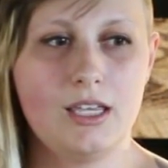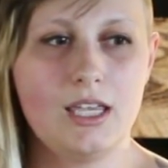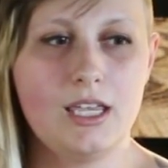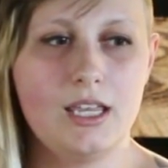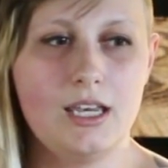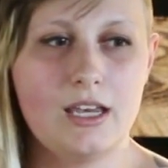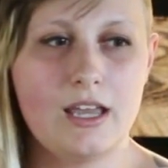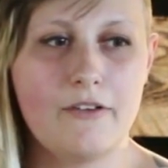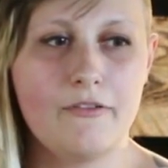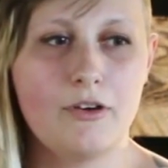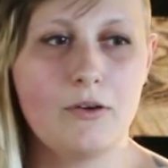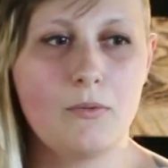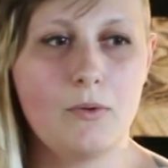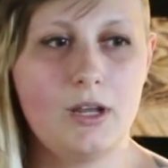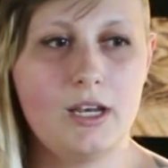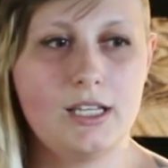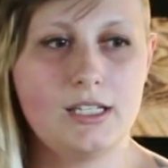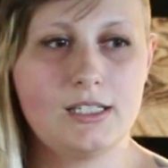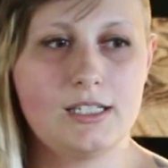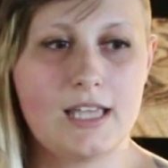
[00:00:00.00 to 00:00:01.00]
never
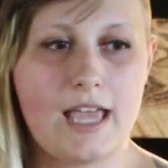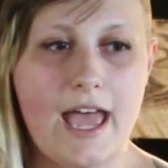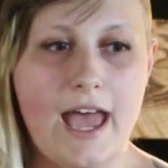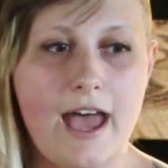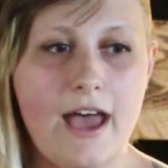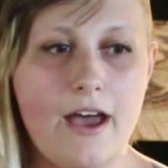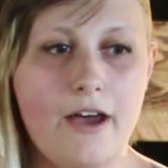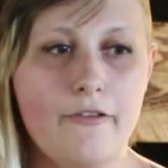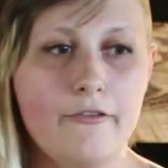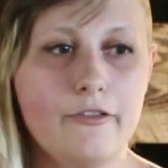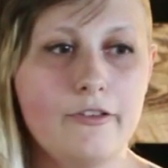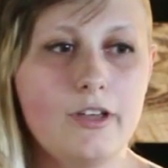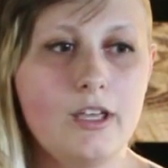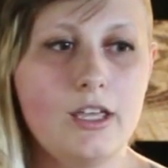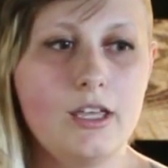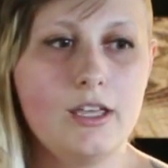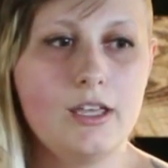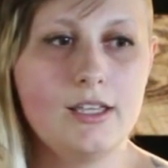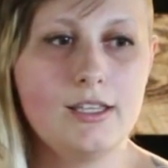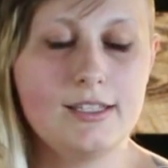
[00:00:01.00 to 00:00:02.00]
wanted to have
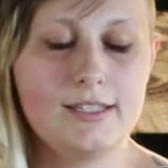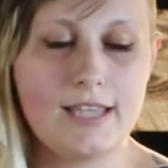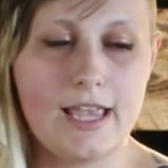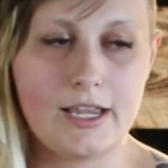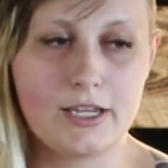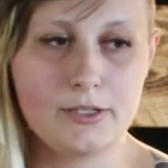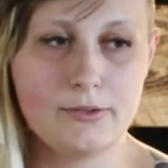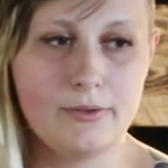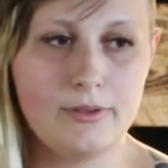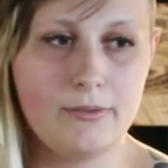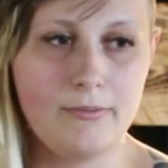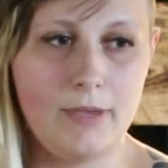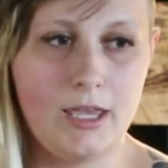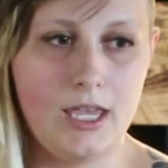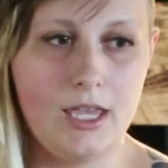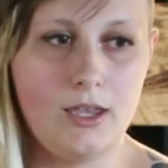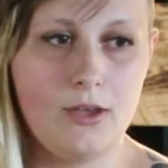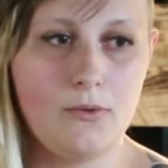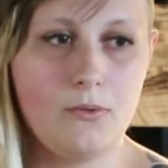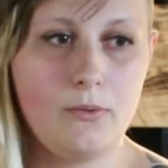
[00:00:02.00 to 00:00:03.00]
sex with
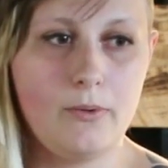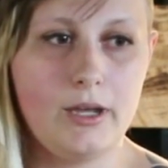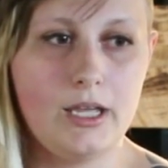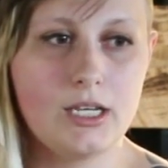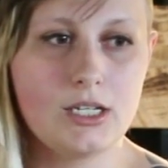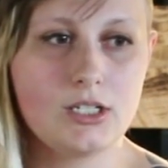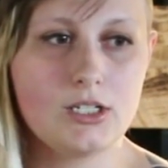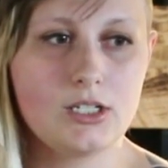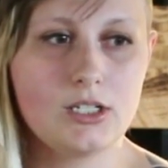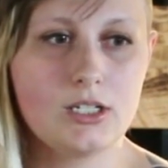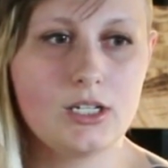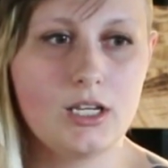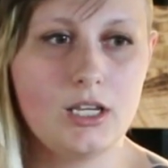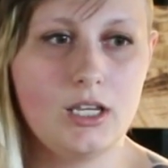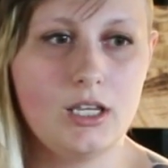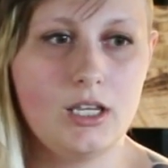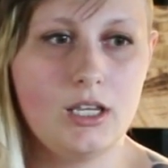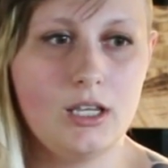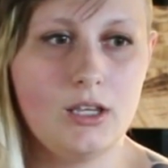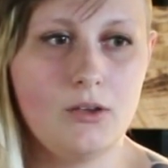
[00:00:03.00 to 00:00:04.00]
me, which
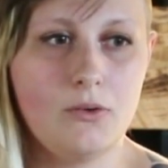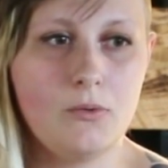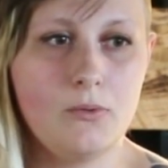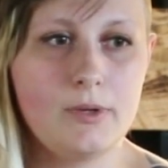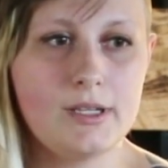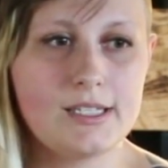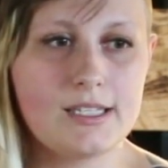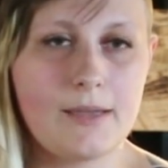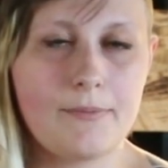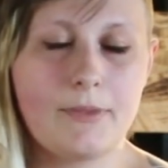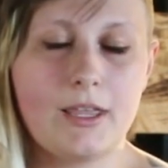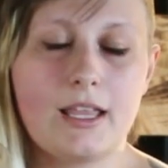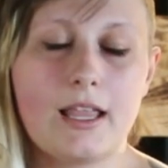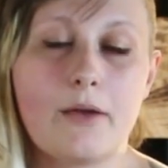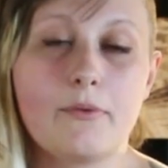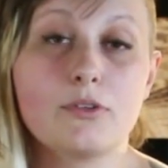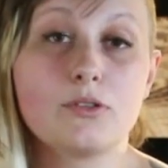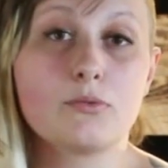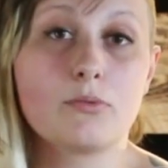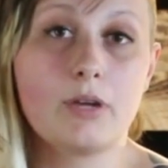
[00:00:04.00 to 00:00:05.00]
was something
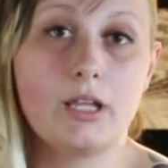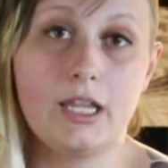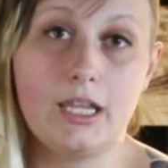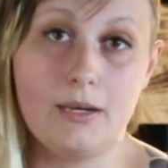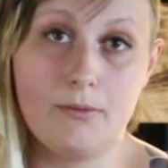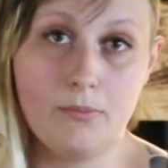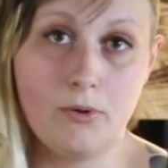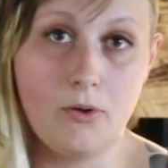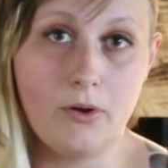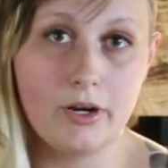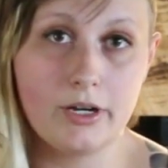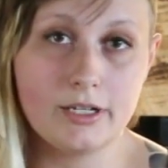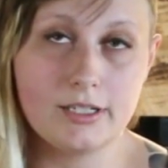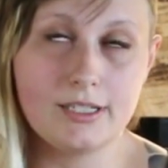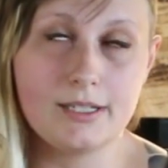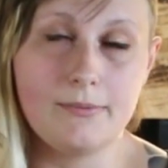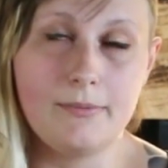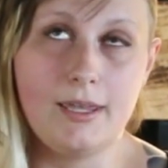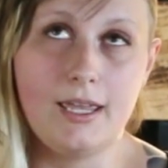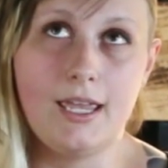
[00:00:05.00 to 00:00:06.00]
that was really important
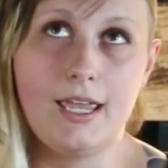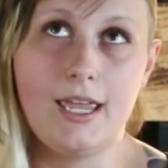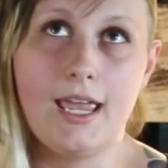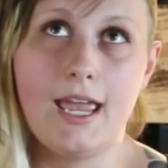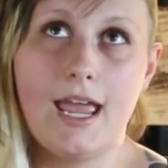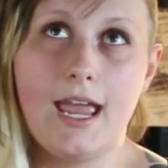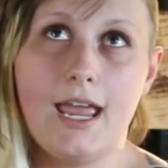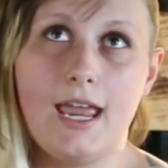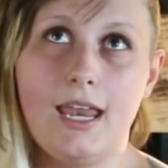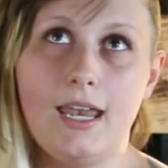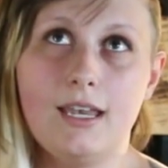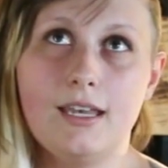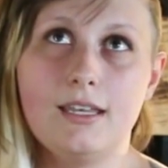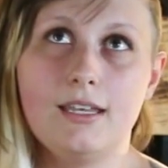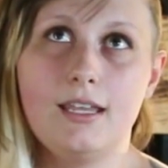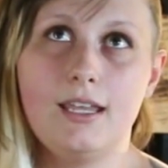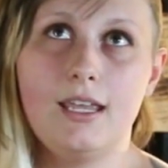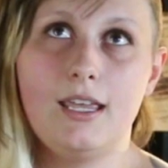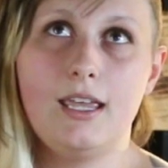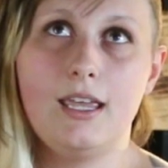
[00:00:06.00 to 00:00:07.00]
to me,
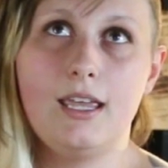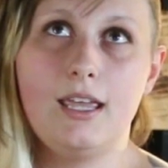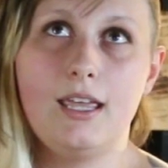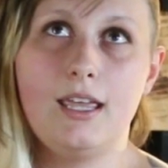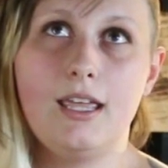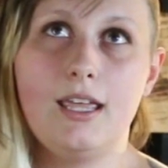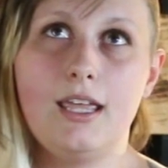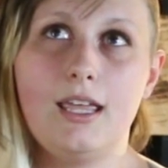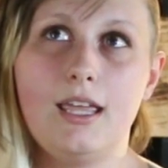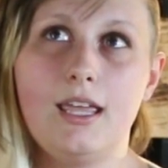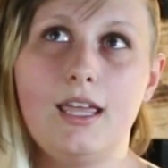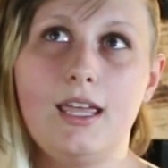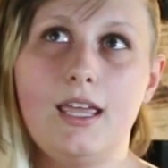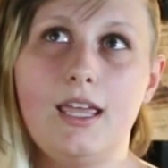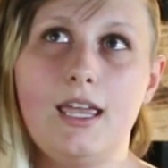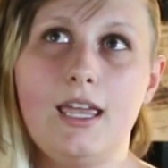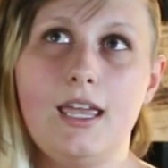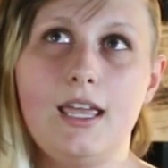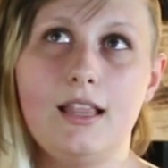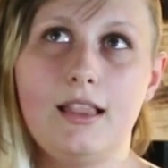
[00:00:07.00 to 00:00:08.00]
and
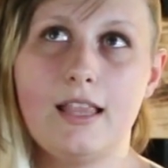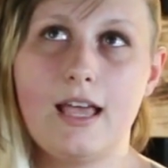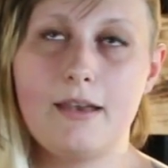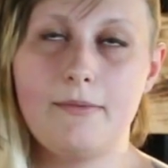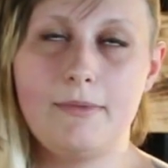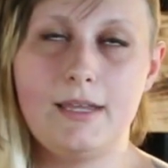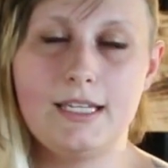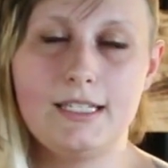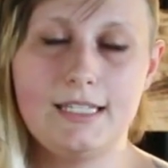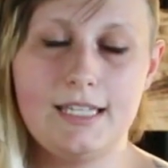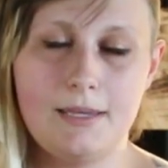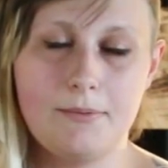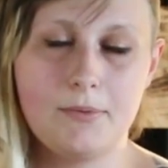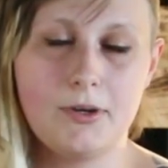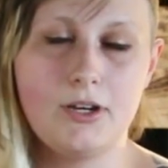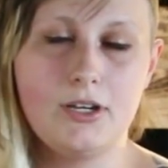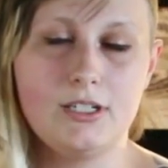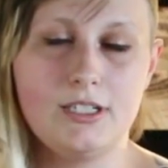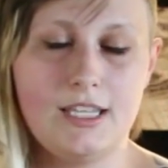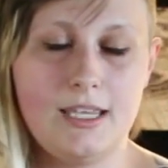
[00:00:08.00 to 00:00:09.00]
it led me
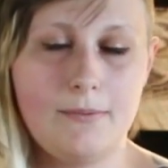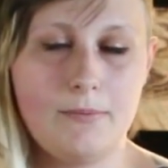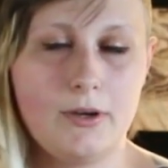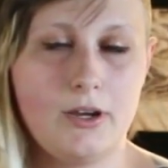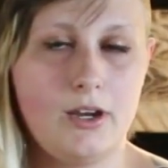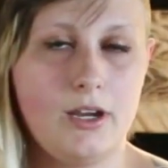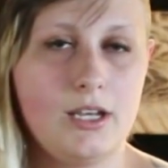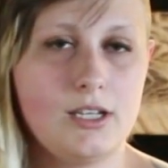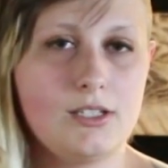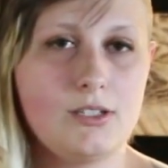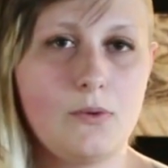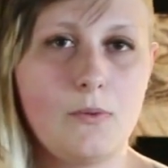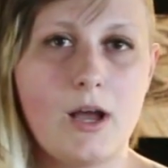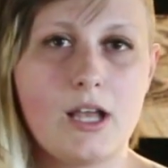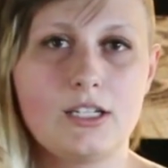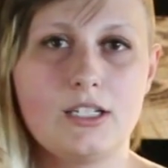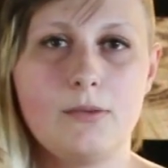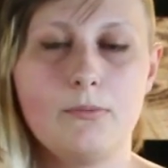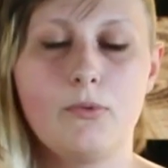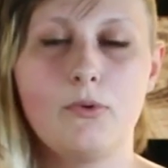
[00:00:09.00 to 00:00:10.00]
deeper and deeper into
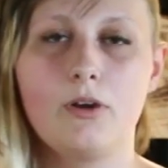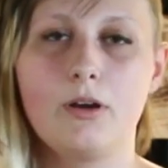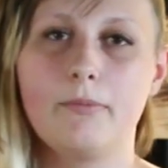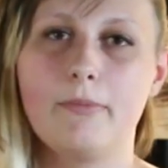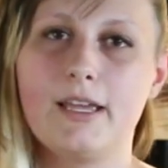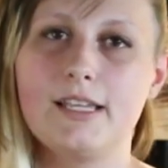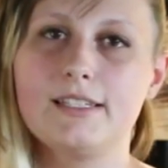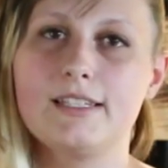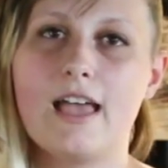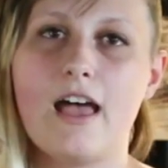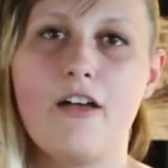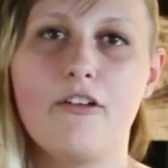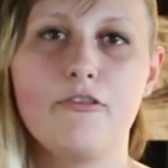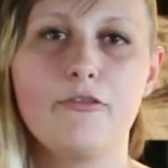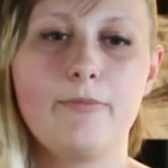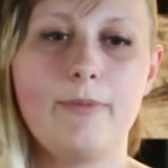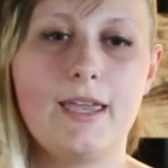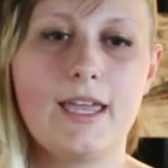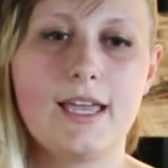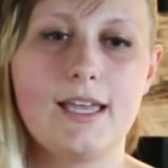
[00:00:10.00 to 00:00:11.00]
watching porn myself
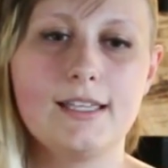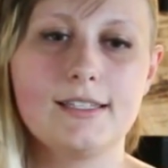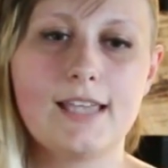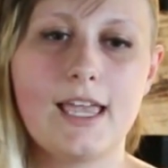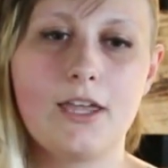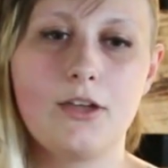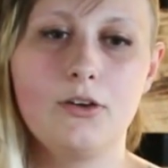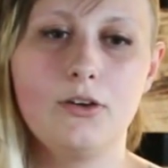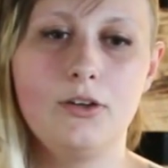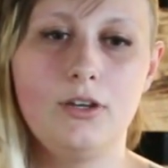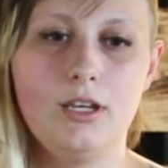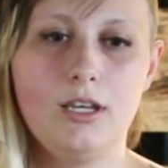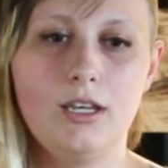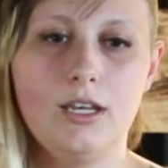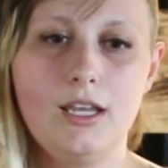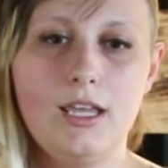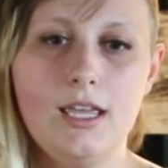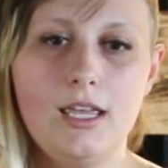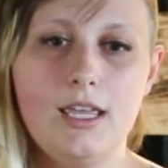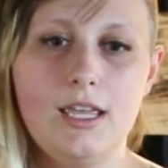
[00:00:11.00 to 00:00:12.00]
because I couldn't
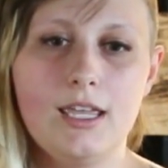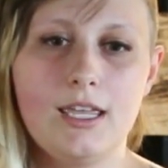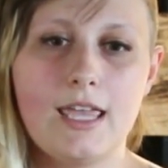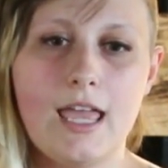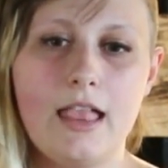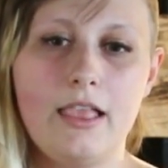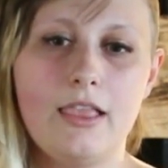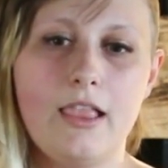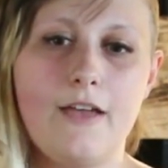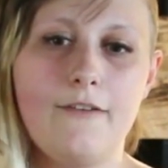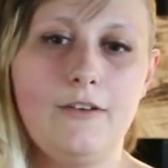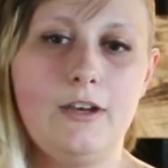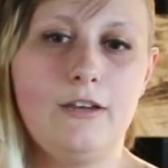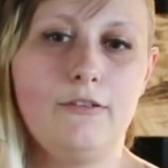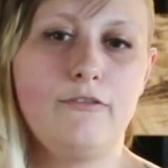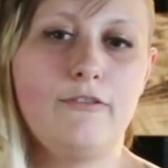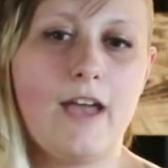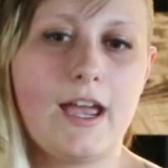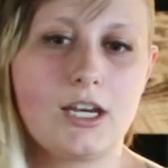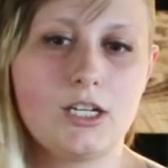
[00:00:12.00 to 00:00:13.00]
get love and
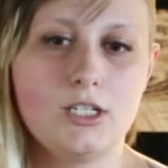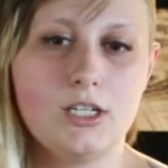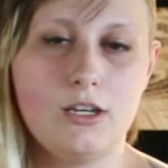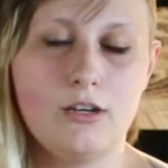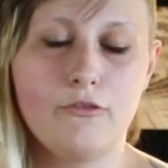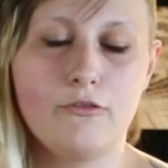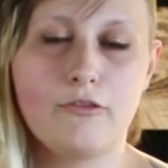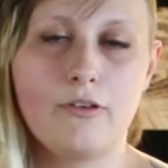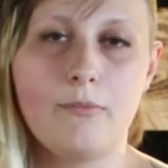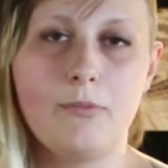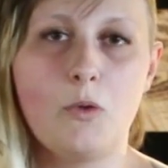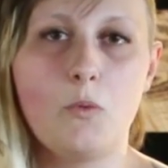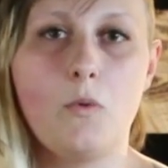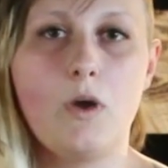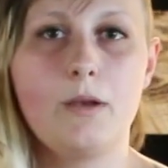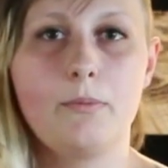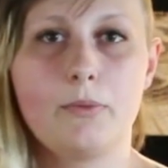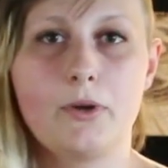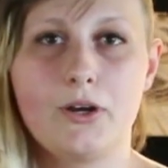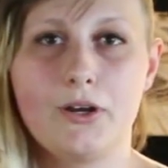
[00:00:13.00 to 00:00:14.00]
affection from the
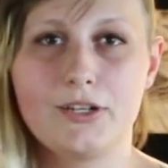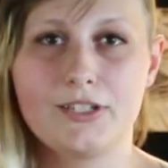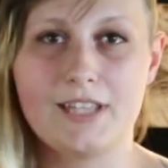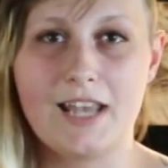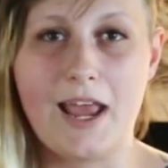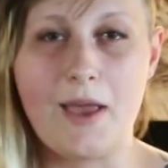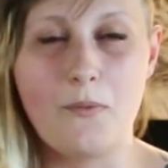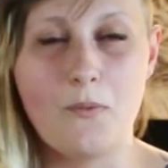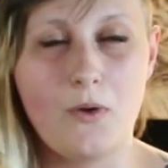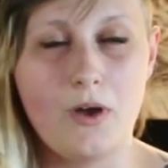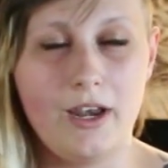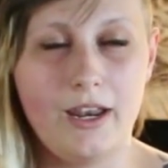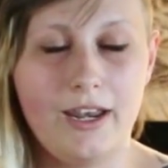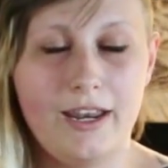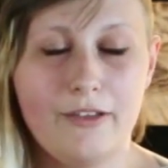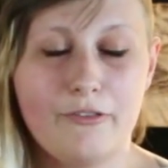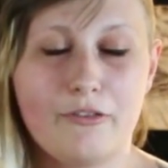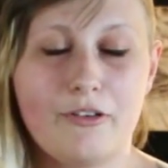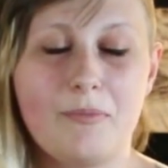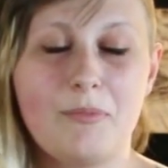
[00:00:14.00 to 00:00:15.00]
one person I wanted
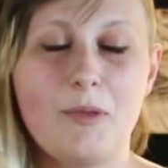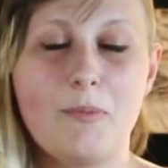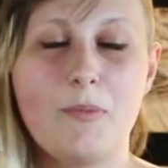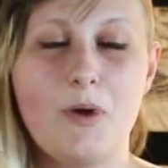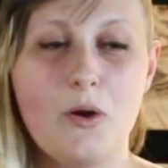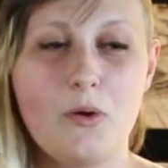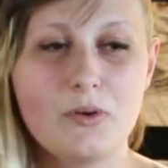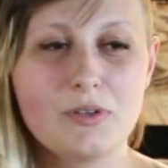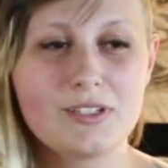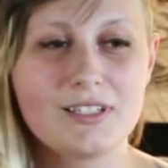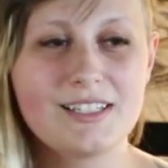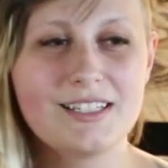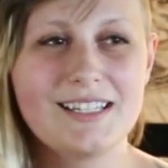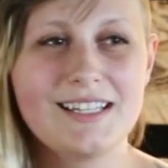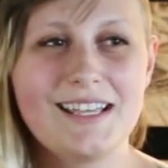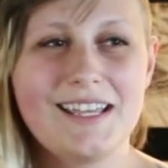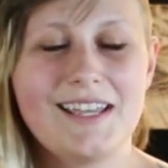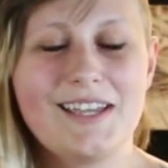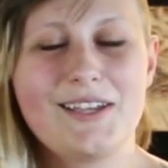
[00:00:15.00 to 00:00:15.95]
it from the most.